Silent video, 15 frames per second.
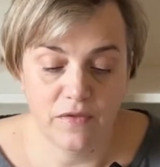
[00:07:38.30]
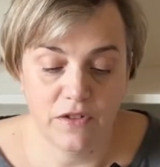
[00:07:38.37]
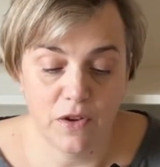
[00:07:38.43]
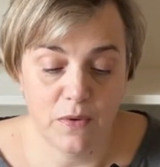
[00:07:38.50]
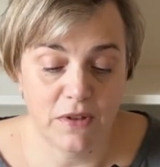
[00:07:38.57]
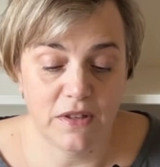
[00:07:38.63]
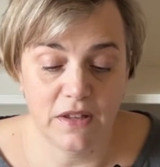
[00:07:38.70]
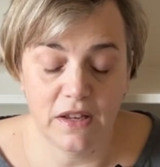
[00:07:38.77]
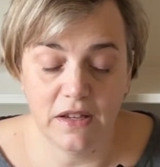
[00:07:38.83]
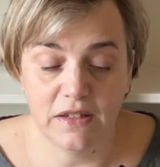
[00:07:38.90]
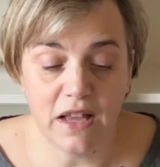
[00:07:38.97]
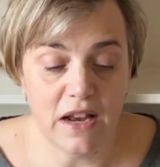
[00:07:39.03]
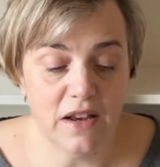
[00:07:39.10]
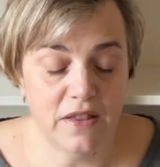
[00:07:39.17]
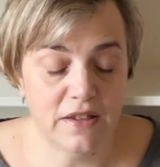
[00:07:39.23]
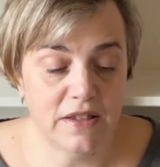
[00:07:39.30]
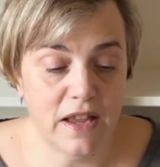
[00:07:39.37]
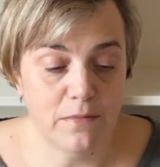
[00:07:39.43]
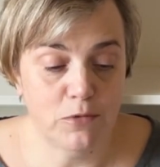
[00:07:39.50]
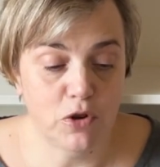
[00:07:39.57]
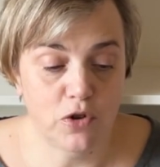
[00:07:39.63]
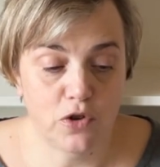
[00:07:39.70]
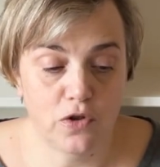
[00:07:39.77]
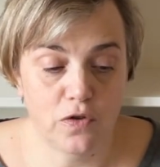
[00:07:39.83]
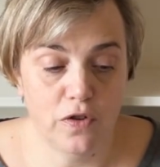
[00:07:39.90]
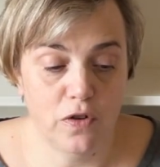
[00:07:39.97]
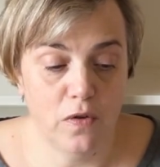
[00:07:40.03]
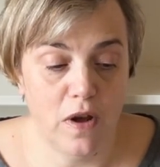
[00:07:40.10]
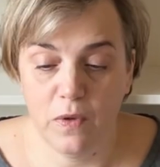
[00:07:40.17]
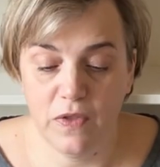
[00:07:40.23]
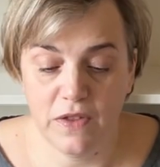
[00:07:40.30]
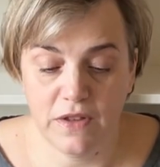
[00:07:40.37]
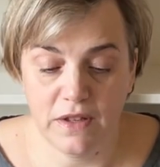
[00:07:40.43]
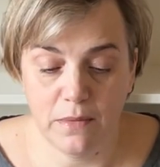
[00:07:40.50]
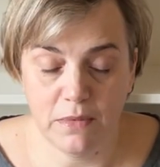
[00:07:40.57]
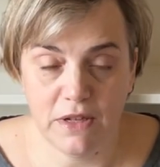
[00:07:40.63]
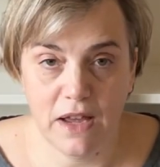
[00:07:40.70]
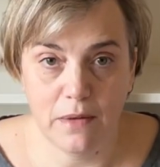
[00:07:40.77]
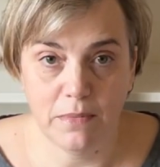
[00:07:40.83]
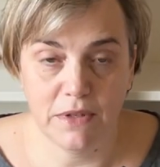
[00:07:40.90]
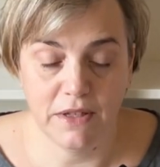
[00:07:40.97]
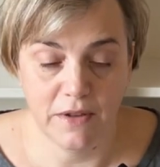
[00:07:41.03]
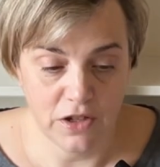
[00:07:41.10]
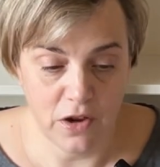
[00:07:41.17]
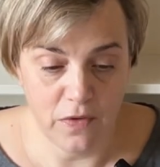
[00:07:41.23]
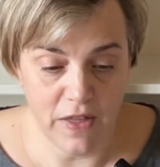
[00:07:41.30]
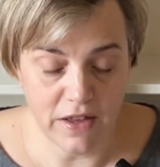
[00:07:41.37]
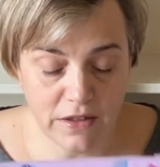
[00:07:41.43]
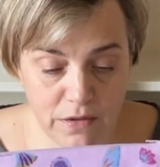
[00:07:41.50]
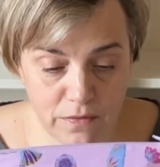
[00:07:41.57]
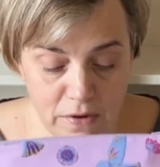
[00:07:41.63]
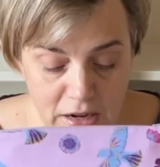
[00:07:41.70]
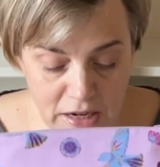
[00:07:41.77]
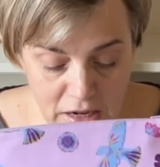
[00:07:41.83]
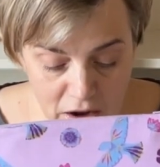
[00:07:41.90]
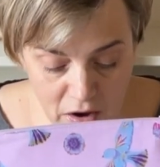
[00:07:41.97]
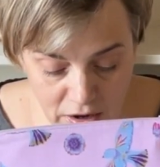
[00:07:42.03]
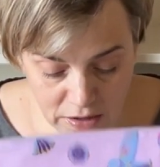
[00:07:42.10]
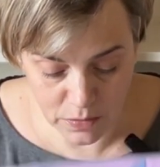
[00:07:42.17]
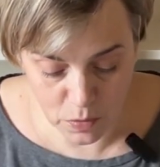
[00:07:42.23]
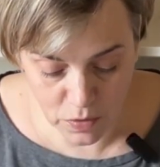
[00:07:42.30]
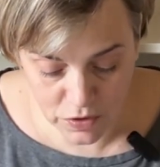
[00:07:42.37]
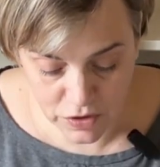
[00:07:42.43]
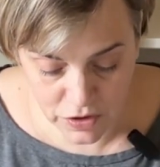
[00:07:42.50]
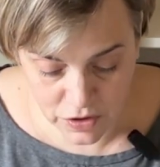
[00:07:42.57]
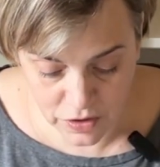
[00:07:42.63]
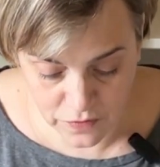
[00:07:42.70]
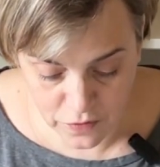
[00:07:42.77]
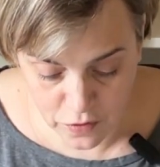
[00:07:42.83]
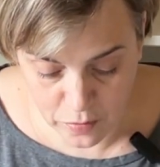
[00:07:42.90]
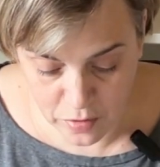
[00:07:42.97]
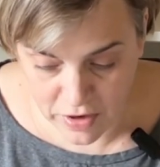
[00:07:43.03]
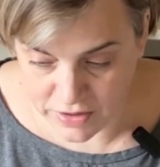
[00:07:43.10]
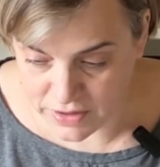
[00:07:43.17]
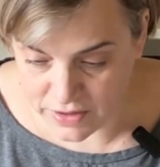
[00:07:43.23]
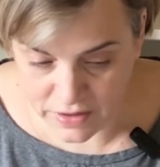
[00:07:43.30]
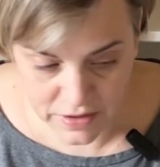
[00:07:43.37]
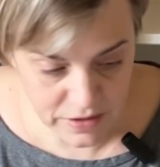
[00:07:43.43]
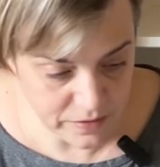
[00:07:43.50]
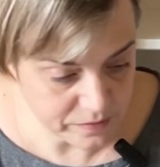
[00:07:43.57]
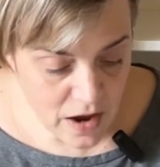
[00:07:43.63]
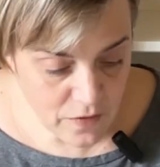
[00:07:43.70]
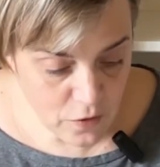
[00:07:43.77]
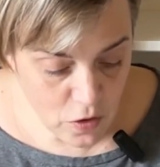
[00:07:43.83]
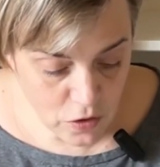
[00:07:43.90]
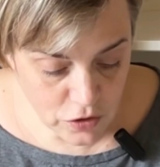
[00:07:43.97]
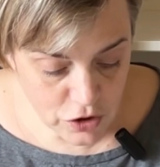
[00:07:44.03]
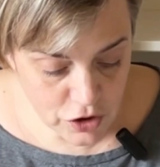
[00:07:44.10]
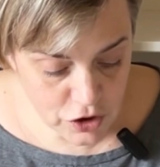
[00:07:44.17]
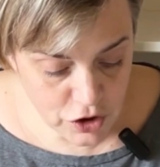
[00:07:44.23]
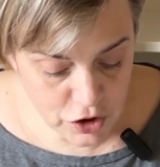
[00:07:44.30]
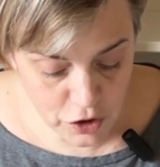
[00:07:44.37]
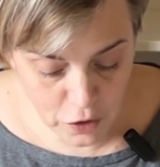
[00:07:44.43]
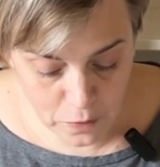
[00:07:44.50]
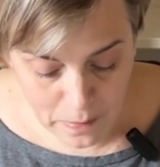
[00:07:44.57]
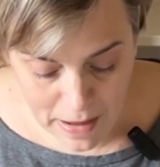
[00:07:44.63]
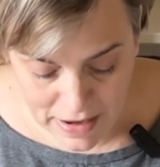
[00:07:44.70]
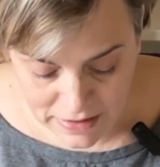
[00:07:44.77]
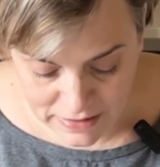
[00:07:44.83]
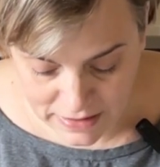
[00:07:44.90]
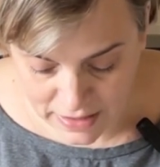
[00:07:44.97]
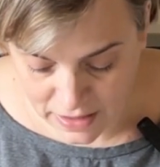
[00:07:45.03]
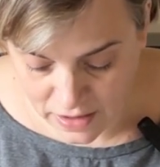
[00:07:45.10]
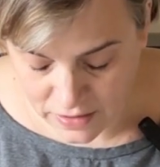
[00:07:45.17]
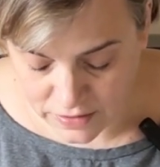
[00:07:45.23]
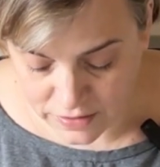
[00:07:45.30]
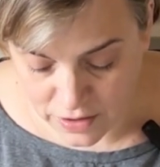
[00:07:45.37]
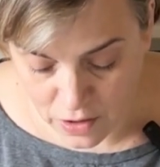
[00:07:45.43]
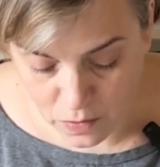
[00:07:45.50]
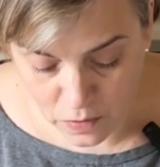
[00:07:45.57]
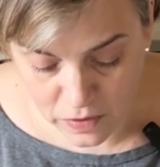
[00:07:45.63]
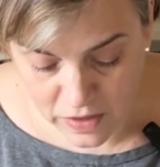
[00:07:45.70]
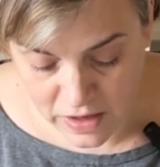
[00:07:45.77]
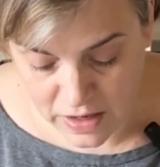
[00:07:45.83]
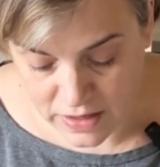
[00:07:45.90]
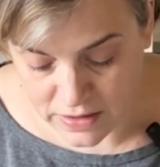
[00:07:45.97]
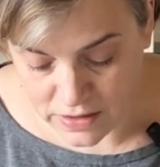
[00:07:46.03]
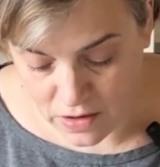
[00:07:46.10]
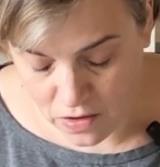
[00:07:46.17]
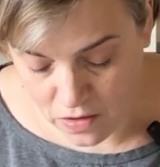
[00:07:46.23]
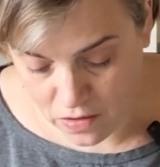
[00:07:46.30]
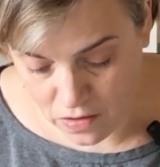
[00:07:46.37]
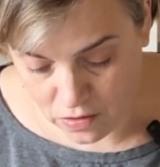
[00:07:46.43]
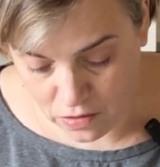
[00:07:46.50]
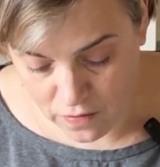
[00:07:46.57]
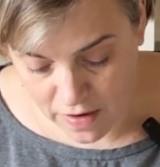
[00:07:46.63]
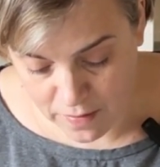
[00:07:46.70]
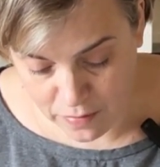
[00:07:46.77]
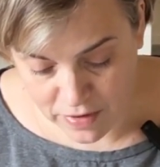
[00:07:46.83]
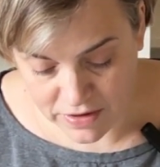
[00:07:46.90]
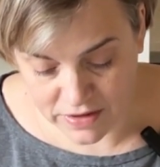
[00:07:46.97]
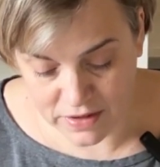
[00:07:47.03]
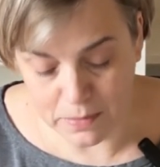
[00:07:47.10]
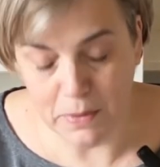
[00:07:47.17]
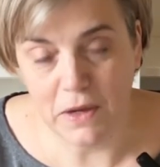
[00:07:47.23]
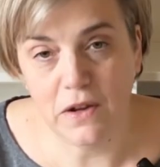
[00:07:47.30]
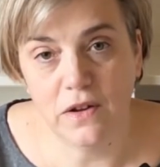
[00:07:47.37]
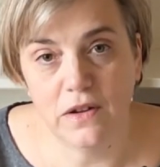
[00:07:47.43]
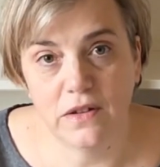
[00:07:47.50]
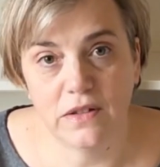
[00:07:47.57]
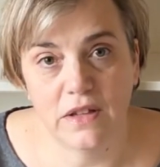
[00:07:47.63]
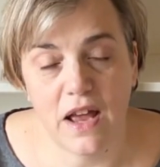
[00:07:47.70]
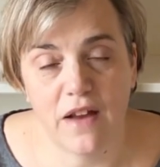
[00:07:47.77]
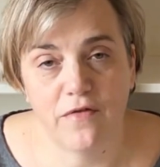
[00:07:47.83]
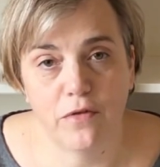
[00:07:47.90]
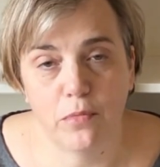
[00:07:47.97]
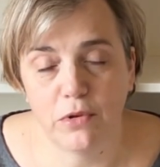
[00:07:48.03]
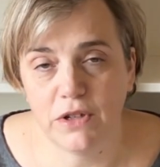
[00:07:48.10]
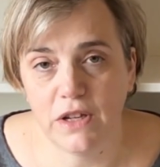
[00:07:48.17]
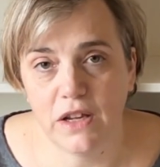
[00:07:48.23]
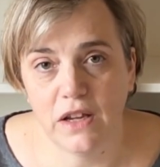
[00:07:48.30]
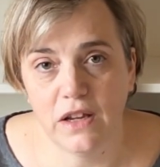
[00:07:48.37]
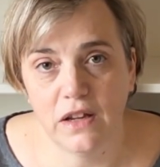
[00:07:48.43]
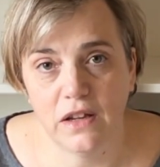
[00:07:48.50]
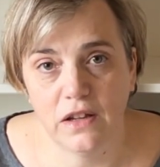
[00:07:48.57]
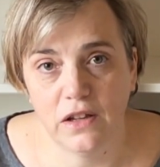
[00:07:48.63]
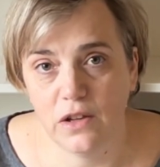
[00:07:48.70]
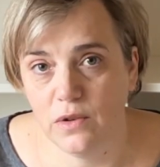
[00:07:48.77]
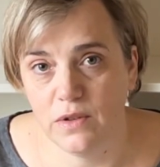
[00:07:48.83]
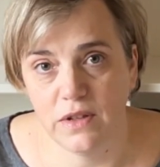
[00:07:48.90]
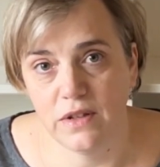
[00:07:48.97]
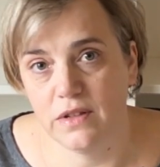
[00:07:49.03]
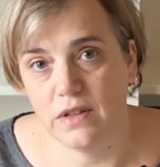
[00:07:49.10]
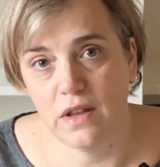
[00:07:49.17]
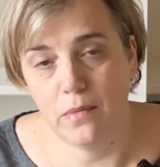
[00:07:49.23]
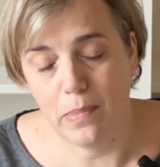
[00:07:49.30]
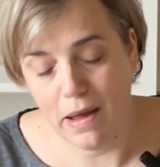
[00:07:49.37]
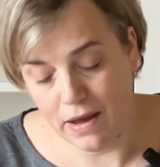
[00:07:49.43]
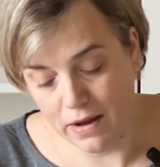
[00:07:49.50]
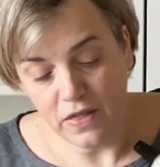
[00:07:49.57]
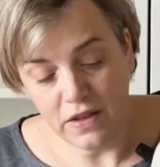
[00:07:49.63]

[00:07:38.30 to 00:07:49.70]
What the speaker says: So it's exactly the same tutorial with the zip tabs. So that's a really nice one to do for a present. I've got two bags here. So these are great presents because everybody uses a bag.